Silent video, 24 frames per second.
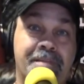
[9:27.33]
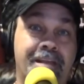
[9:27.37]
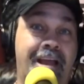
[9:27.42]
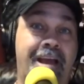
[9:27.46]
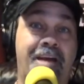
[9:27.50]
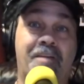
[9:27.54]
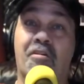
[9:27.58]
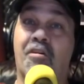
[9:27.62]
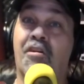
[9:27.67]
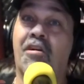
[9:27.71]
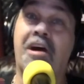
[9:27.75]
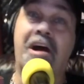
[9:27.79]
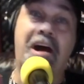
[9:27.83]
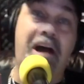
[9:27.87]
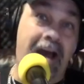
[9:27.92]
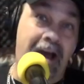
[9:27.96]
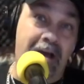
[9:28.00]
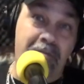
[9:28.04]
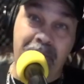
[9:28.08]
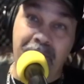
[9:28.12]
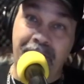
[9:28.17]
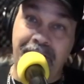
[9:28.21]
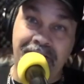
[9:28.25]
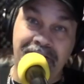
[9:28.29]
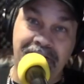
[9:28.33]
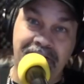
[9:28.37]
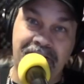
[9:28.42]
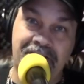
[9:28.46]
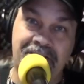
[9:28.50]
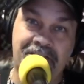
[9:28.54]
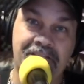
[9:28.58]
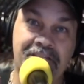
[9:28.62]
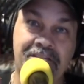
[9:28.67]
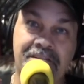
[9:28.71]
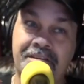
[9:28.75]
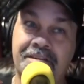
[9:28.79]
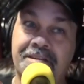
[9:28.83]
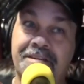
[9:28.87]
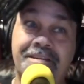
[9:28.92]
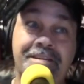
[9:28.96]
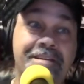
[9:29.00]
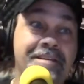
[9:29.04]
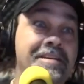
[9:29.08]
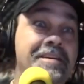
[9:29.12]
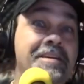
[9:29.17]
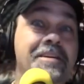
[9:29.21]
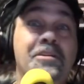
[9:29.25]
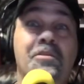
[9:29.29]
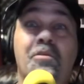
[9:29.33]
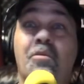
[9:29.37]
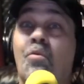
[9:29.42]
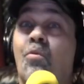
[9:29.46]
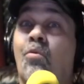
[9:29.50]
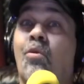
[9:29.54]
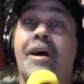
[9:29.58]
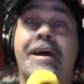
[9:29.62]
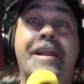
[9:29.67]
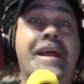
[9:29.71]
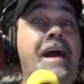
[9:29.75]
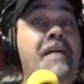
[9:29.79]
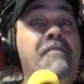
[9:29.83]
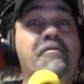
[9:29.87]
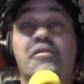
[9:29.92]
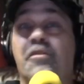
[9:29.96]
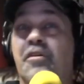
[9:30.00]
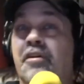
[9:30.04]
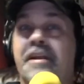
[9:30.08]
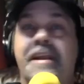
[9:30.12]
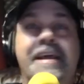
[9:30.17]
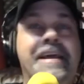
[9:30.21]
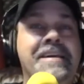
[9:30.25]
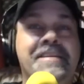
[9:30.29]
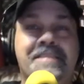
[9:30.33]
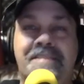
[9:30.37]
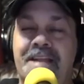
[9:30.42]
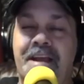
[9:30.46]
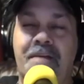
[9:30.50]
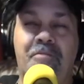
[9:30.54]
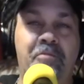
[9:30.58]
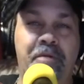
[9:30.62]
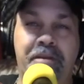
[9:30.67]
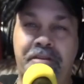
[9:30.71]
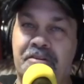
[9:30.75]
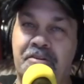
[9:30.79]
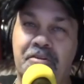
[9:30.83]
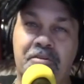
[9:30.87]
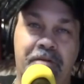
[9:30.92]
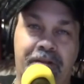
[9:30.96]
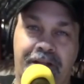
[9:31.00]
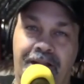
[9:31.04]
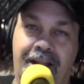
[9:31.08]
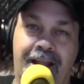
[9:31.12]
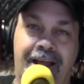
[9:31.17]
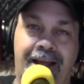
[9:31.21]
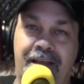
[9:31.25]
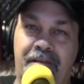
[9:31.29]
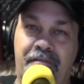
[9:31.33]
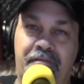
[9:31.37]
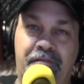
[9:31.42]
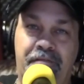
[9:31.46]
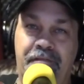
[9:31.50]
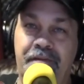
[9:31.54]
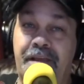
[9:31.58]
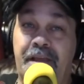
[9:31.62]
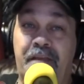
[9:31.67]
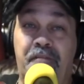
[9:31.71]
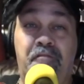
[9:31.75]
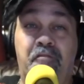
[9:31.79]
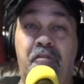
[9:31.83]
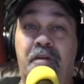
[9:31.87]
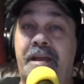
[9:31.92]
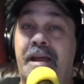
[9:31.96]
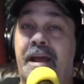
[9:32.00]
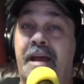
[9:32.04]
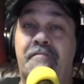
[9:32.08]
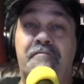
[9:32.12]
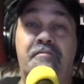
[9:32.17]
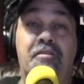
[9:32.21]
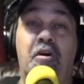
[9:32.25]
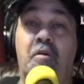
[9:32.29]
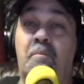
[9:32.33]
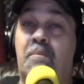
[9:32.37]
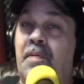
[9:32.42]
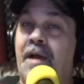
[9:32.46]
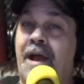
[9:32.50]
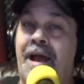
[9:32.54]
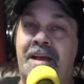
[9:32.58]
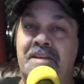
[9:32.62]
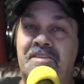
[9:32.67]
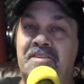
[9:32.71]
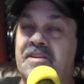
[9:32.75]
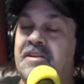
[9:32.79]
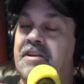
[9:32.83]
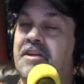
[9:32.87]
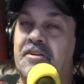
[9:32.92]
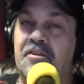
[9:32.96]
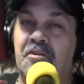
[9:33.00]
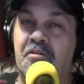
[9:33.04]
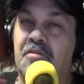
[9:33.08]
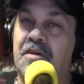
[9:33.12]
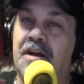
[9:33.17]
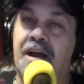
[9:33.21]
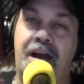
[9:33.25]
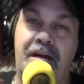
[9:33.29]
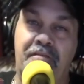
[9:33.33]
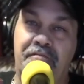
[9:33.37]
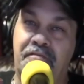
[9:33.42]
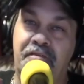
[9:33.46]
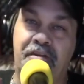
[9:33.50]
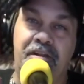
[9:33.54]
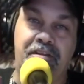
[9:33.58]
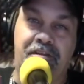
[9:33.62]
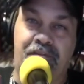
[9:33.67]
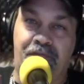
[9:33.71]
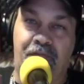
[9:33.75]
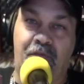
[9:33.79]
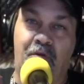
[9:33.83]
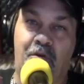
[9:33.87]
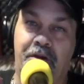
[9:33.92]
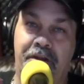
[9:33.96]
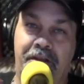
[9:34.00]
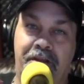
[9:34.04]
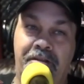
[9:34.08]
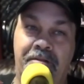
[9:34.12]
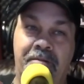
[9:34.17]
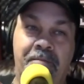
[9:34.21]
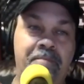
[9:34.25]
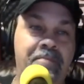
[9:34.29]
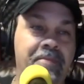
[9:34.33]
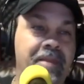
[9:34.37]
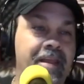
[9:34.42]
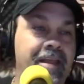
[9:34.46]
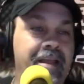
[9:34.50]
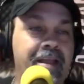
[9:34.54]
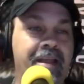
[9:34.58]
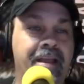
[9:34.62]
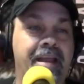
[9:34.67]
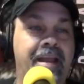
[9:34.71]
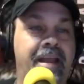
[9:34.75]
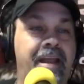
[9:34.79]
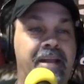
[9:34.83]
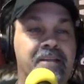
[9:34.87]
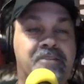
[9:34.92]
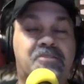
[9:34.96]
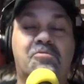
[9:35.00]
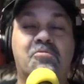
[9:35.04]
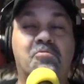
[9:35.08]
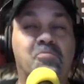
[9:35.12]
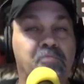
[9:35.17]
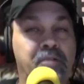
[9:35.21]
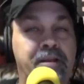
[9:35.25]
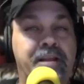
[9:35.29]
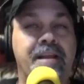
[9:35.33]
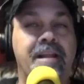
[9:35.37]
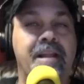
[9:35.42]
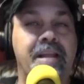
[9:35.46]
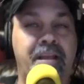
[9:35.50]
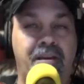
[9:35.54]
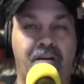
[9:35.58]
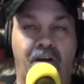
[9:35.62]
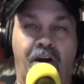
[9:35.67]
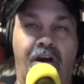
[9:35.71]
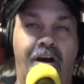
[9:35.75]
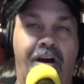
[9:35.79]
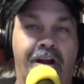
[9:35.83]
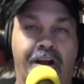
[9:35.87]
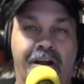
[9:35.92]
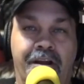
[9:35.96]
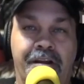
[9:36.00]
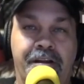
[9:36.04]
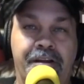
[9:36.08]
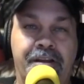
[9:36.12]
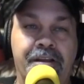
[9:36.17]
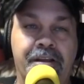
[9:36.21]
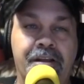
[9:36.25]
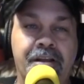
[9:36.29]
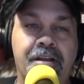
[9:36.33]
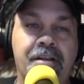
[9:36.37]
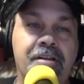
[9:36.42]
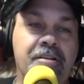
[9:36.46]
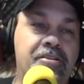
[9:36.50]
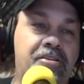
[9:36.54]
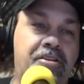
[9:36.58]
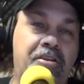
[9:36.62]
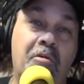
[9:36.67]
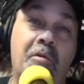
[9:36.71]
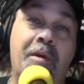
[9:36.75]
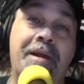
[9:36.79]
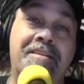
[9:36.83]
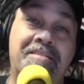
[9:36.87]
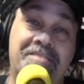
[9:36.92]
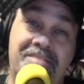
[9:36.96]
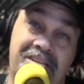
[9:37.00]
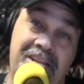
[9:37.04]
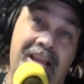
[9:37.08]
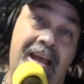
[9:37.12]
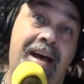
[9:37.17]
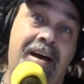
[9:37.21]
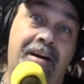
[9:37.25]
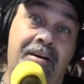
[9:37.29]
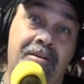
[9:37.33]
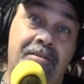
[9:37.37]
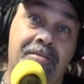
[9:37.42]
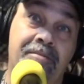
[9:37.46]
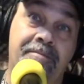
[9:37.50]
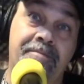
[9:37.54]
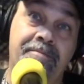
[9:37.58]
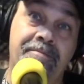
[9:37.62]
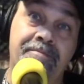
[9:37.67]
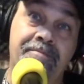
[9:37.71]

at our hobbies, whatever it is that we do in life. If we have no passion and no confidence for it, it's really hard to excel.